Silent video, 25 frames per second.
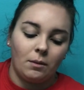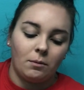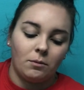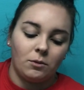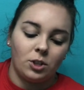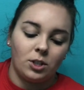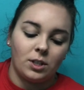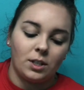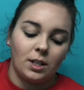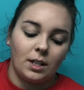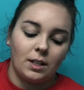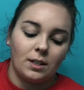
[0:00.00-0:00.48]

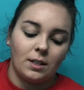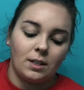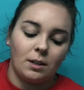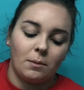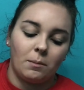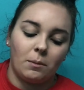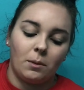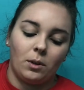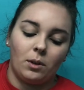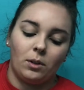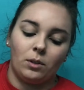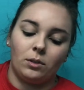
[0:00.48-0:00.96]
Just get
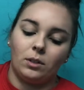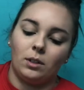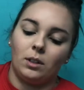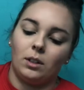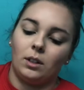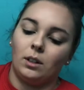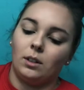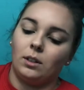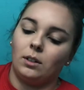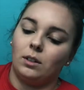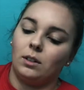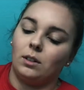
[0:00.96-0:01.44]
some on
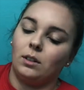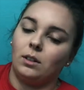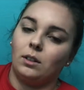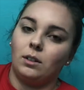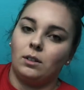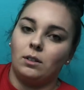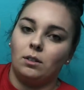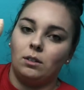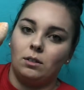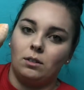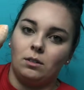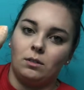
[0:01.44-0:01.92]
the
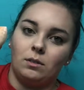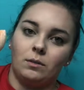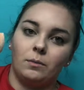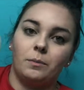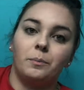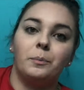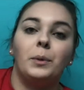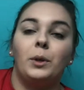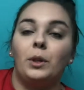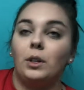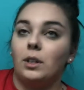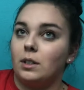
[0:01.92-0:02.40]

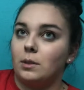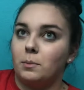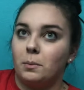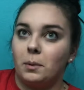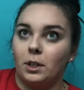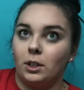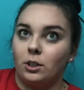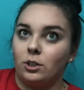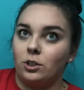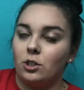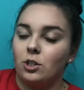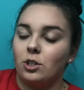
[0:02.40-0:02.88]
beauty
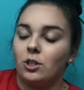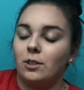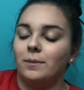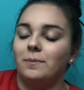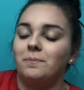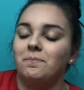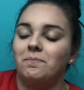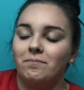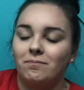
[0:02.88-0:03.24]
sponge.